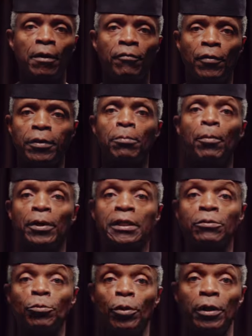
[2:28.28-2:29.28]
for the
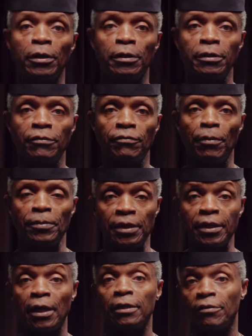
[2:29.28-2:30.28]
modern world from the
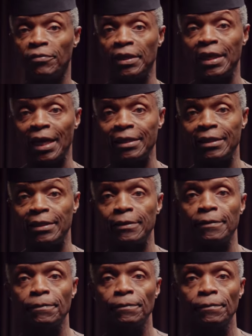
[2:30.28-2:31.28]
turn of the
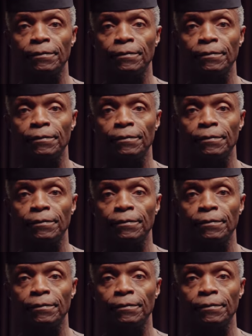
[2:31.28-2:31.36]
nineties,